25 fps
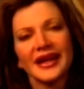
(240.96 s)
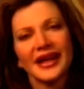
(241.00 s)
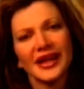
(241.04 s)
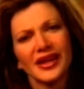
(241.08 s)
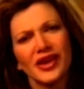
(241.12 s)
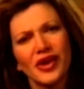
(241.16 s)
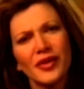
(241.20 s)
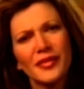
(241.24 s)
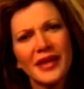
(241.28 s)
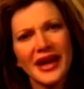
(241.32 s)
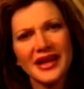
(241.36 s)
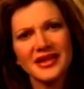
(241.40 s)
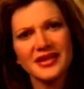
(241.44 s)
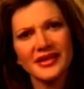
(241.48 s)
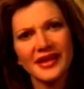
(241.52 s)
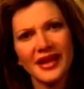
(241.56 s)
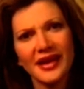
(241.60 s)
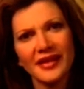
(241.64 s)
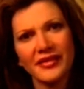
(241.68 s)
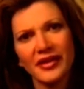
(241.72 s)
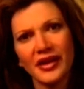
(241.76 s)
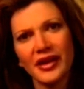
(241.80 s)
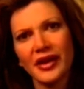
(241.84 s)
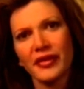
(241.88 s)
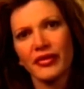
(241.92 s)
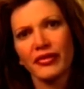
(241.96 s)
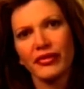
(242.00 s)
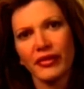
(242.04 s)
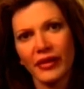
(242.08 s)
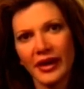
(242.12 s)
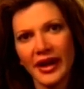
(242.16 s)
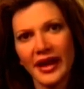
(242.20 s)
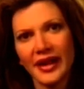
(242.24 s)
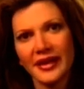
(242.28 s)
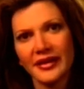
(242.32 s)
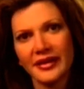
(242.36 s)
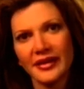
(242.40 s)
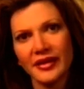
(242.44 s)
Can you imagine that if you had a
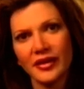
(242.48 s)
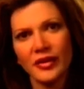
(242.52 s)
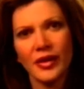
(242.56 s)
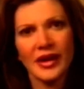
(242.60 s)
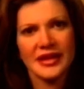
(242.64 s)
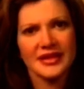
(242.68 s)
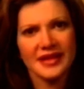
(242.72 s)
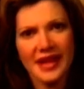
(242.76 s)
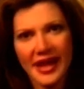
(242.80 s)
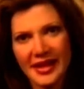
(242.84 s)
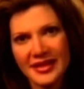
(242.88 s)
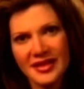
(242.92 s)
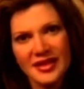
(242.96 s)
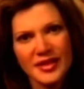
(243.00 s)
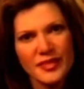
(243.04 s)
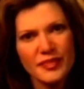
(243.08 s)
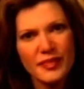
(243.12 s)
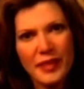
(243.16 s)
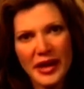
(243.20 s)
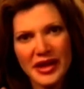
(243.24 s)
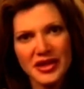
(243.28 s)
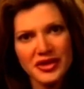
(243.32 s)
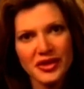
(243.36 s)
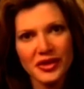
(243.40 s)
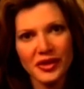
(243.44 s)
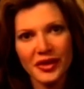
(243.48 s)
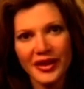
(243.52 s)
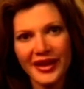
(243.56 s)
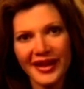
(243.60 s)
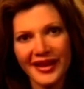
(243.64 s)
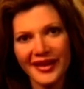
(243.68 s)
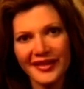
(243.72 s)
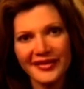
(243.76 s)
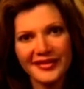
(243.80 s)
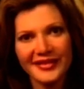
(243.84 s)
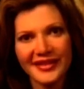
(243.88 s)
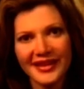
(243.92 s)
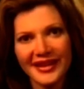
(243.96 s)
friend who has that special
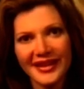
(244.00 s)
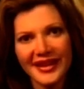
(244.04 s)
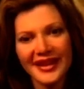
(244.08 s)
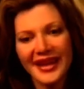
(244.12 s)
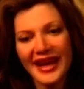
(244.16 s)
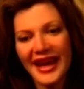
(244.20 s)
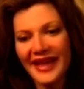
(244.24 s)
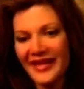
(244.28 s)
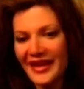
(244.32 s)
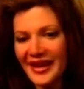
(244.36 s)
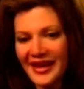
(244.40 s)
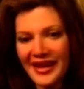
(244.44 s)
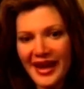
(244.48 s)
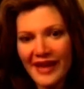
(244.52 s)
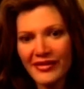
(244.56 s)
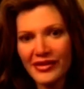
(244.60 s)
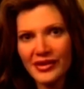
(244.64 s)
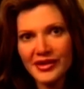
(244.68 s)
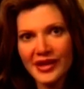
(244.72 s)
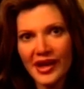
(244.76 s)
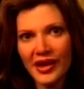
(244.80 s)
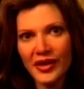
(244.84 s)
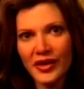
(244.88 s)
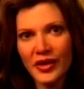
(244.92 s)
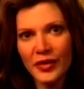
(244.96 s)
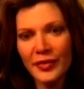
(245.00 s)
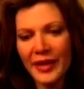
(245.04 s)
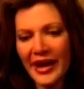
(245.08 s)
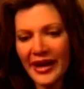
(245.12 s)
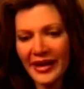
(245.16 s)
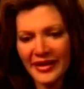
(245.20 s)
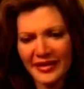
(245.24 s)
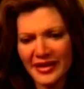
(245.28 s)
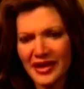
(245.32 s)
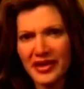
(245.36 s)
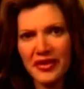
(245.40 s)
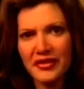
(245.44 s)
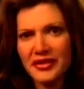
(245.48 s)
gift and they never tell you about it
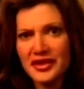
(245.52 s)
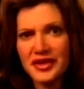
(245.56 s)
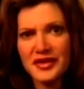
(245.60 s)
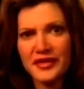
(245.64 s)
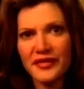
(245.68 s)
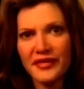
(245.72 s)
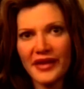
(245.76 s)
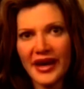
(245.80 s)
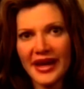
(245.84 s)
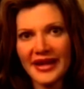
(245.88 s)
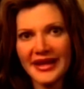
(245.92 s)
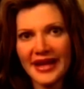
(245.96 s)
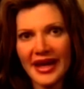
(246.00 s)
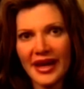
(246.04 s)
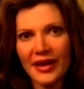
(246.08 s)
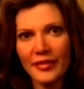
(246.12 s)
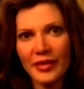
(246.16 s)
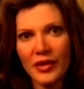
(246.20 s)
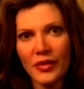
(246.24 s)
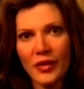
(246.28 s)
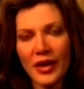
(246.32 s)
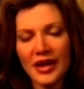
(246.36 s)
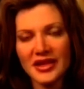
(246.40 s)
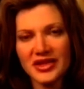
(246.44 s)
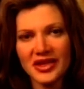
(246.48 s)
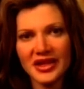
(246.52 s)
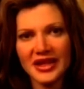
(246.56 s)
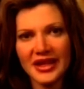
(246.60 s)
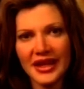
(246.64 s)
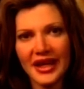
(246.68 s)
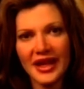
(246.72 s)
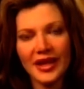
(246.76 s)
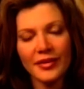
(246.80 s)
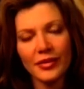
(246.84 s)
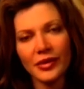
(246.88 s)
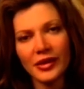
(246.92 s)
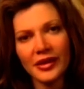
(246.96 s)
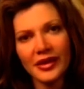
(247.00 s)
and then you just find out by watching
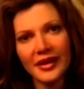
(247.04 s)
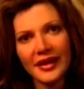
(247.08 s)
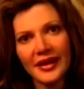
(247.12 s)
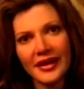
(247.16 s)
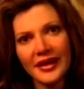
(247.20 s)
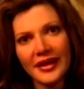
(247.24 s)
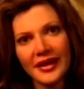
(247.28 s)
cable?